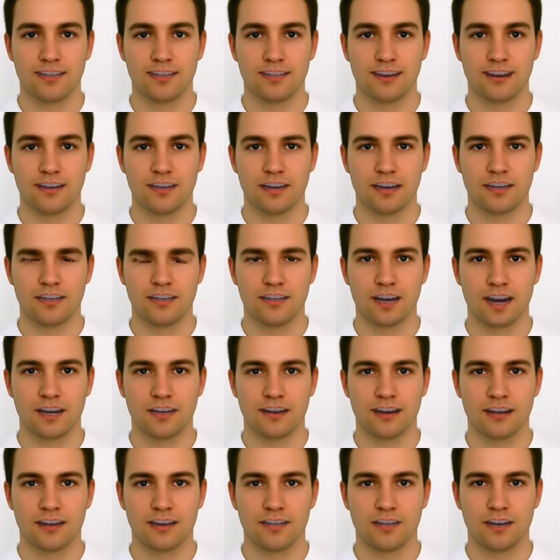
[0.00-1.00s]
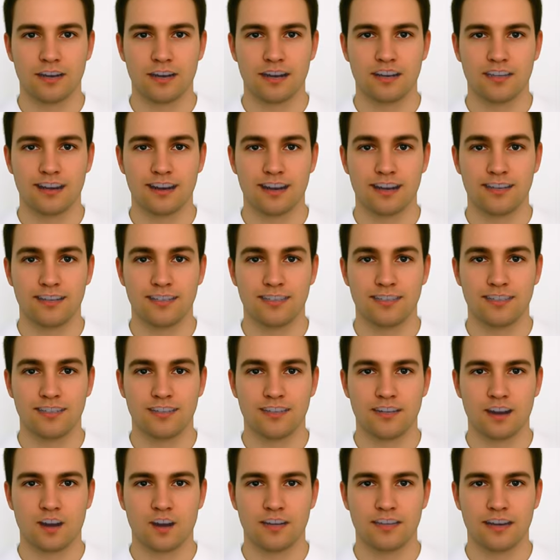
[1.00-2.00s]
State versus Jackson,
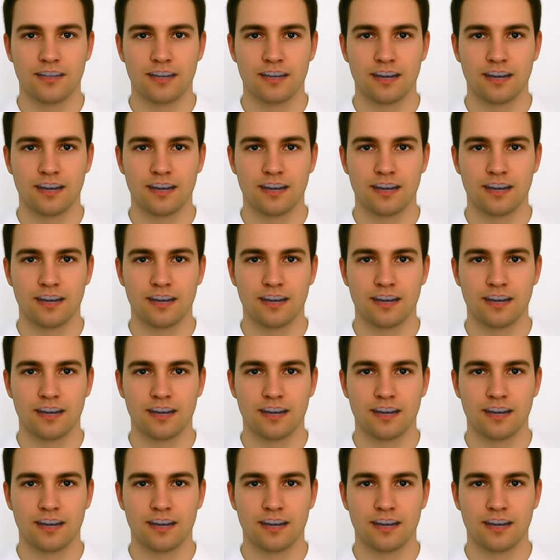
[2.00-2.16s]
6